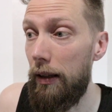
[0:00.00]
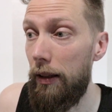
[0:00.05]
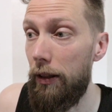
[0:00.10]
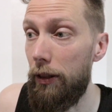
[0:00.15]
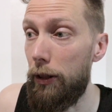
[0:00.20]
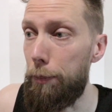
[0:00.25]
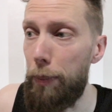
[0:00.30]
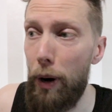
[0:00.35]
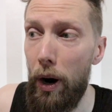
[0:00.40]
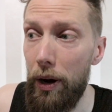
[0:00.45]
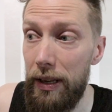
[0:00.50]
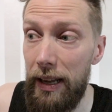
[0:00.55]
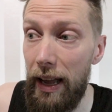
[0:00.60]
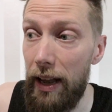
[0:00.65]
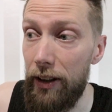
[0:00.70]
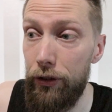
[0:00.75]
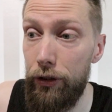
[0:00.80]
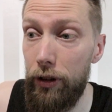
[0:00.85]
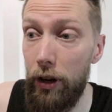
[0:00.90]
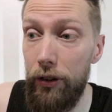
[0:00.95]
The
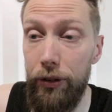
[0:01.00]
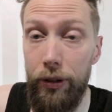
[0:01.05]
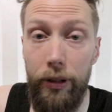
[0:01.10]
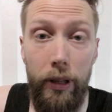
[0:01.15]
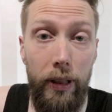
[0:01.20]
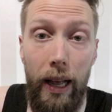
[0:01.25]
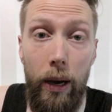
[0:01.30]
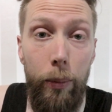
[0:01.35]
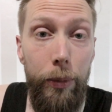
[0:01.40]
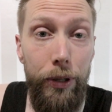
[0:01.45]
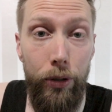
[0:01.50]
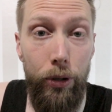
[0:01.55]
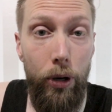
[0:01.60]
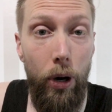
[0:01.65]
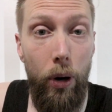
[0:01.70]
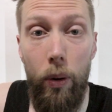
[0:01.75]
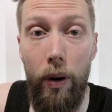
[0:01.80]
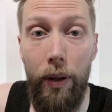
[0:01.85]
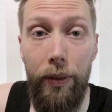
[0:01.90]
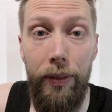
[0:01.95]
podcast doesn't allow me to
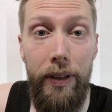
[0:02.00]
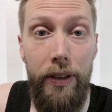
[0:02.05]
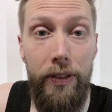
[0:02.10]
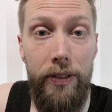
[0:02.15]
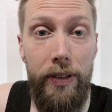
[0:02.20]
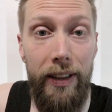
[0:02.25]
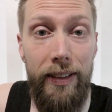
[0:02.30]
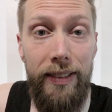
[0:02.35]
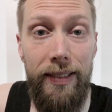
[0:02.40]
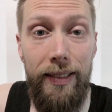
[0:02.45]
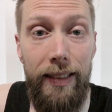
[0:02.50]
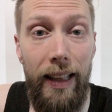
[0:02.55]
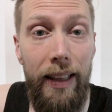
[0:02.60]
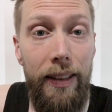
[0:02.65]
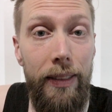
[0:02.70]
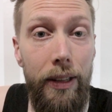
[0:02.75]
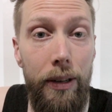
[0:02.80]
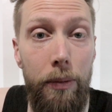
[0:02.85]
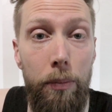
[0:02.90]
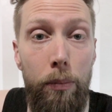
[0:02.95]
go on these
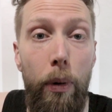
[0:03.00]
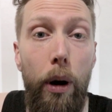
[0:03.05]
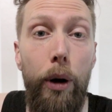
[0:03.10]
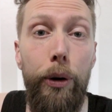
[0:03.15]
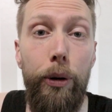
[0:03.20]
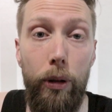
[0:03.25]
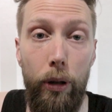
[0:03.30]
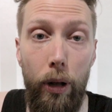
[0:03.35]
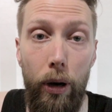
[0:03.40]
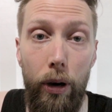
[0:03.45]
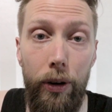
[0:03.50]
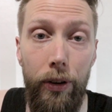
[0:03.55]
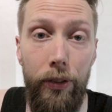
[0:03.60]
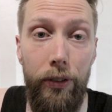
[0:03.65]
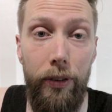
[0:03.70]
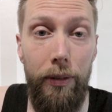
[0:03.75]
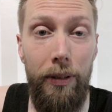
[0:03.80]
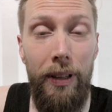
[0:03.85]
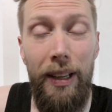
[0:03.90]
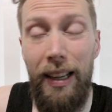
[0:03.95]
extended monologues,
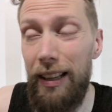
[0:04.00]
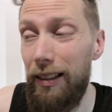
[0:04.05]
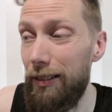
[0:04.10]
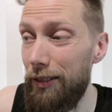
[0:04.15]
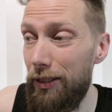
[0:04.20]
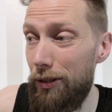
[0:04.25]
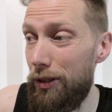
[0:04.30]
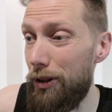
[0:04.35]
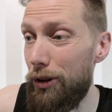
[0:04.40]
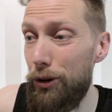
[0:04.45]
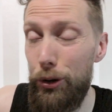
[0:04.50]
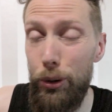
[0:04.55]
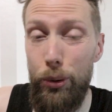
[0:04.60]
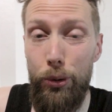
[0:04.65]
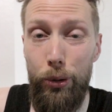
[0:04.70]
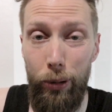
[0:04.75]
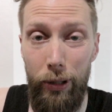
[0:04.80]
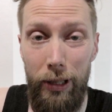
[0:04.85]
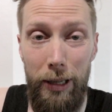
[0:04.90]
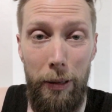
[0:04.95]
and they're
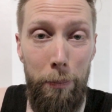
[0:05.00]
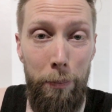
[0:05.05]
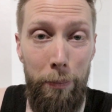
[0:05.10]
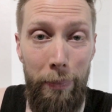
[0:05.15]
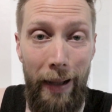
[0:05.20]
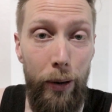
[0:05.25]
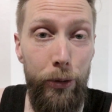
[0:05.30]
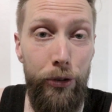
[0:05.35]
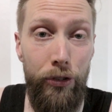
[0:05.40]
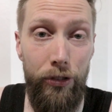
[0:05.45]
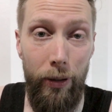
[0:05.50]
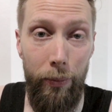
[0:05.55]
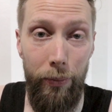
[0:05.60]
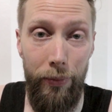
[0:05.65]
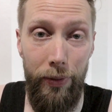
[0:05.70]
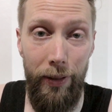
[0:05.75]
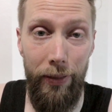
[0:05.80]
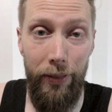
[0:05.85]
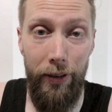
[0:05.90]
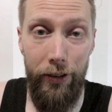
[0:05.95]
usually about
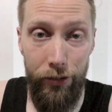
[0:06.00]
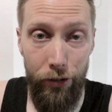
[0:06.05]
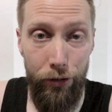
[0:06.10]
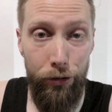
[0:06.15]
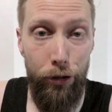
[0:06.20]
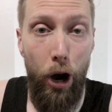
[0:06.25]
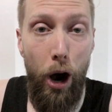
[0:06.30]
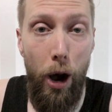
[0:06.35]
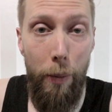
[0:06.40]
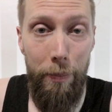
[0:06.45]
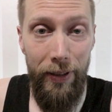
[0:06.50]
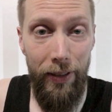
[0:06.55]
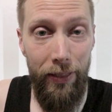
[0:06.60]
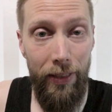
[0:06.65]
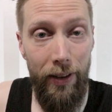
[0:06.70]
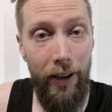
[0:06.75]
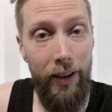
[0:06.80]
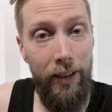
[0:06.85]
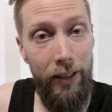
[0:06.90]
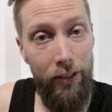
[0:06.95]
something. There's a topic
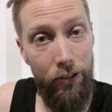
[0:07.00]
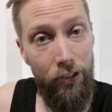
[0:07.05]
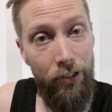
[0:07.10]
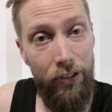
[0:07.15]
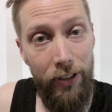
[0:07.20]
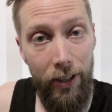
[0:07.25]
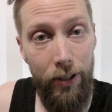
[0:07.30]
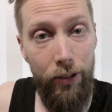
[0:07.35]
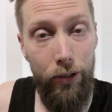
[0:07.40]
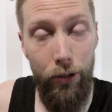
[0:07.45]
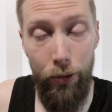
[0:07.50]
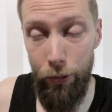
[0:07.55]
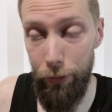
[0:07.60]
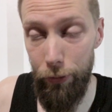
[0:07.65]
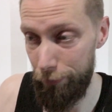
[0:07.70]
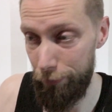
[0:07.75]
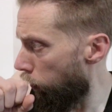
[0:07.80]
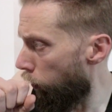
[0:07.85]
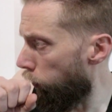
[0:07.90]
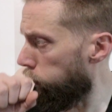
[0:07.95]
that I need to stick to.
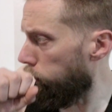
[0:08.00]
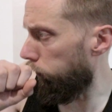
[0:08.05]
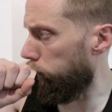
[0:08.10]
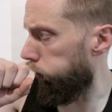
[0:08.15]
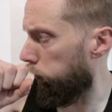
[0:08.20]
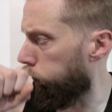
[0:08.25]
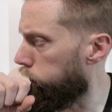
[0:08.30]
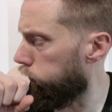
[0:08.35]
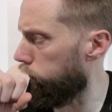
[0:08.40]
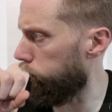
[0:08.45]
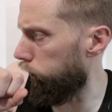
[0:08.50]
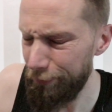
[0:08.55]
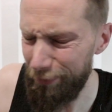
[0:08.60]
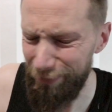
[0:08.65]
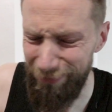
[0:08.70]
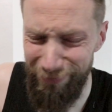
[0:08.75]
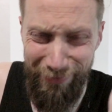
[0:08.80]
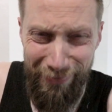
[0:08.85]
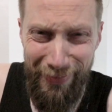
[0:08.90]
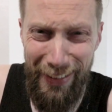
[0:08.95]

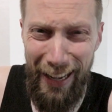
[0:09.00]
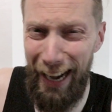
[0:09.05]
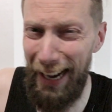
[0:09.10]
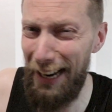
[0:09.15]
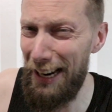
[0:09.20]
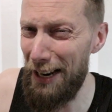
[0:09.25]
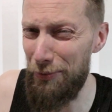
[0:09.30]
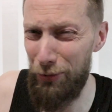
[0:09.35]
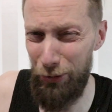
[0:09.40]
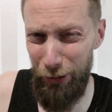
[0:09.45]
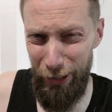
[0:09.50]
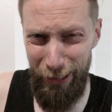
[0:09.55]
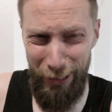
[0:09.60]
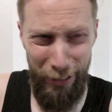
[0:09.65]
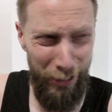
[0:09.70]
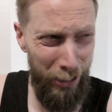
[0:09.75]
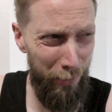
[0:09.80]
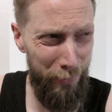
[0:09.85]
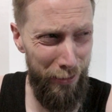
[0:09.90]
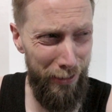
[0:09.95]
I am really
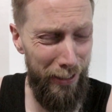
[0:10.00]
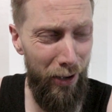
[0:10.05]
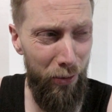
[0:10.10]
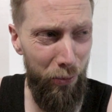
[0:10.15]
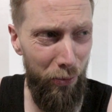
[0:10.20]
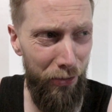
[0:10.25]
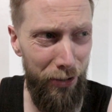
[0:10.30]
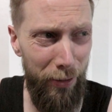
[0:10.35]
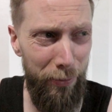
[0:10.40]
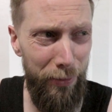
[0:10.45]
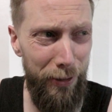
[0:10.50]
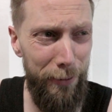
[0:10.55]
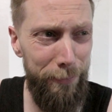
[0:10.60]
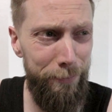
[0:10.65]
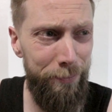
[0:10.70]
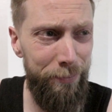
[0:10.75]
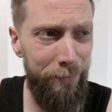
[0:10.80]
coming down with something.